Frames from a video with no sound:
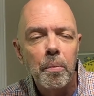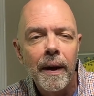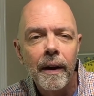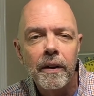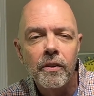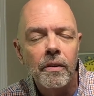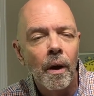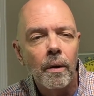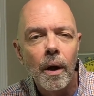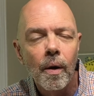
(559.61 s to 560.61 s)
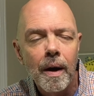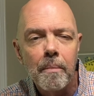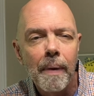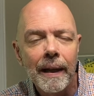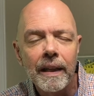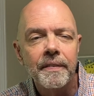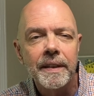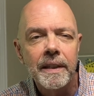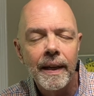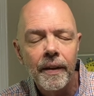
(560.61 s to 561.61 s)
marriage don't go up by
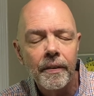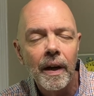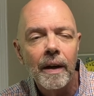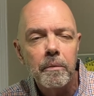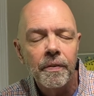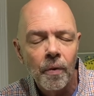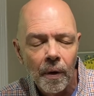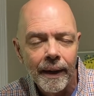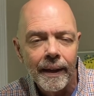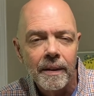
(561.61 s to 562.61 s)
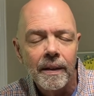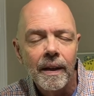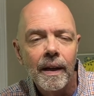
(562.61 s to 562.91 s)
living together beforehand.